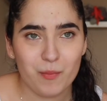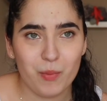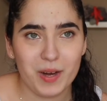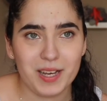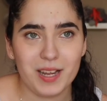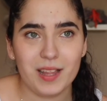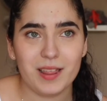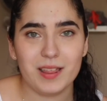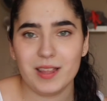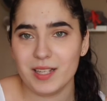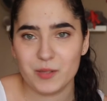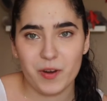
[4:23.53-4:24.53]
But
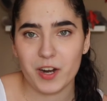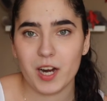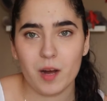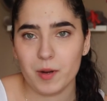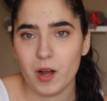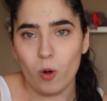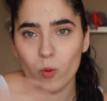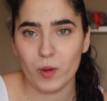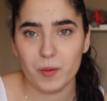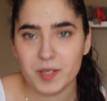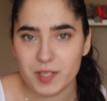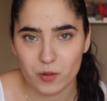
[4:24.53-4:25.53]
it's very common, all
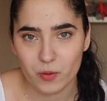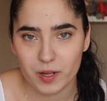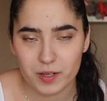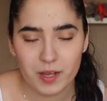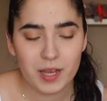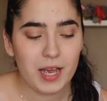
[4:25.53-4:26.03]
babies do it